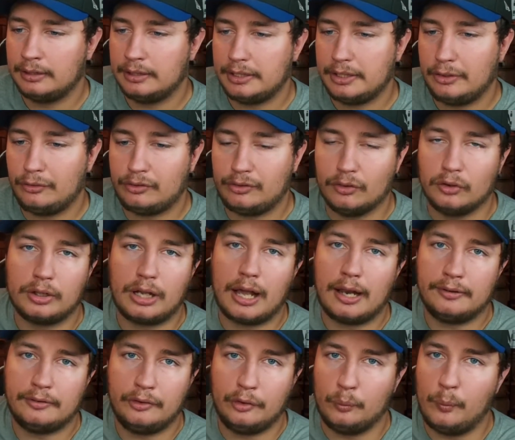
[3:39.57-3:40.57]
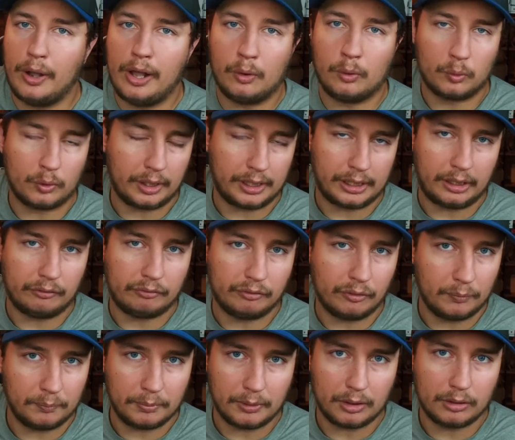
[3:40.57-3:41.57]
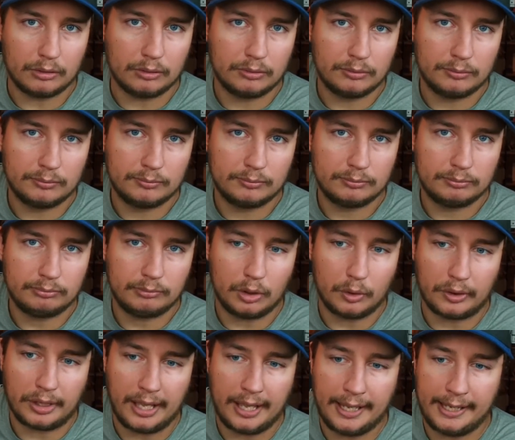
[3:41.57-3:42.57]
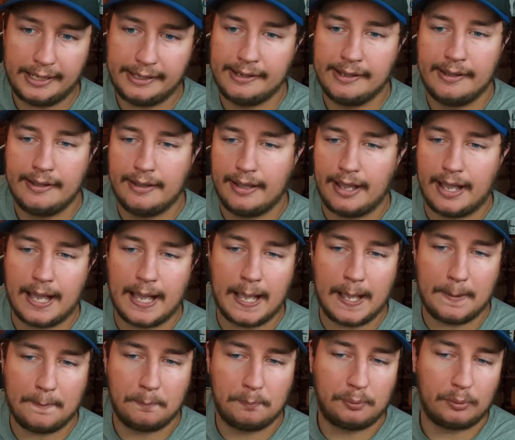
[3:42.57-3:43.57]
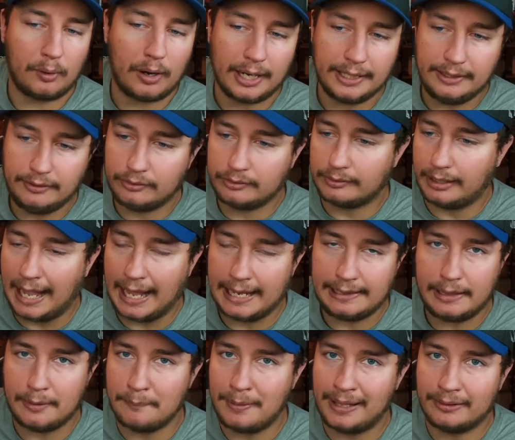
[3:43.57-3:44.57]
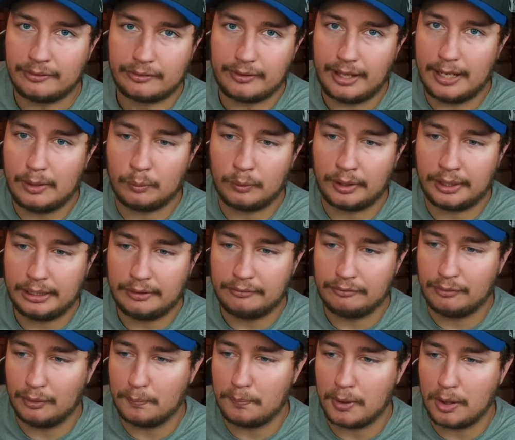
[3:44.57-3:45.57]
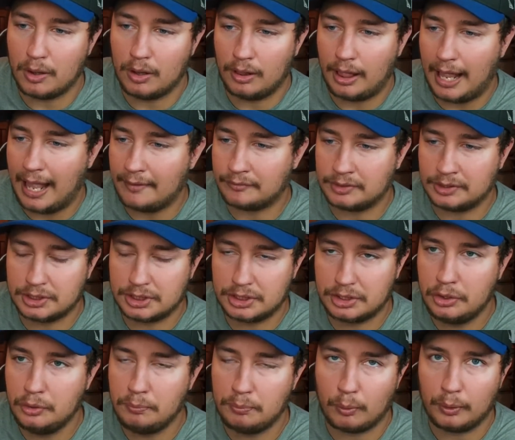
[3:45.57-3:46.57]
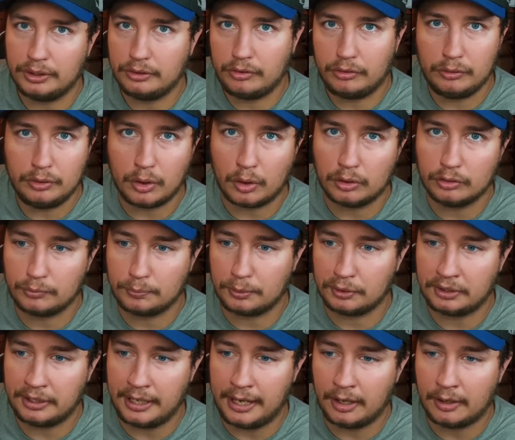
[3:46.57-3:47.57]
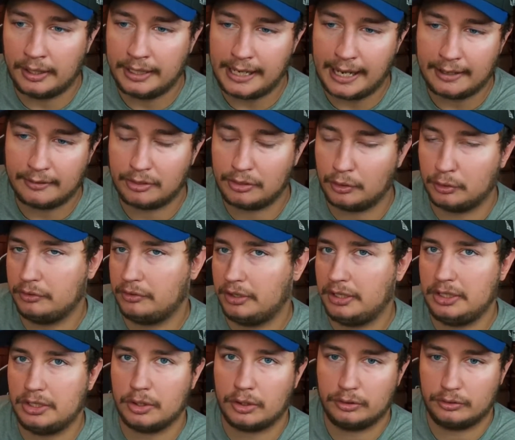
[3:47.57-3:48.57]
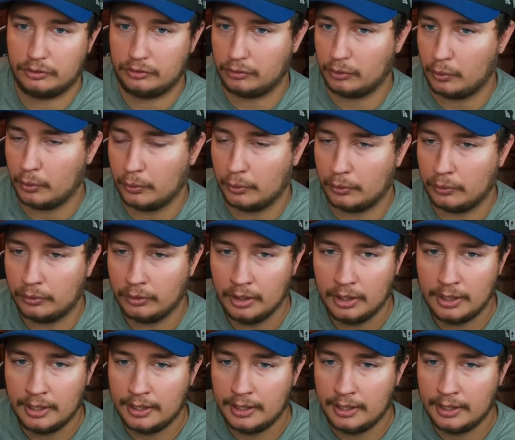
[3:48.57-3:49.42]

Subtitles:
you still got to do well running the football. Okay, Price had the best day running the football, averaged 2.2 yards per carry, had 13 yards total.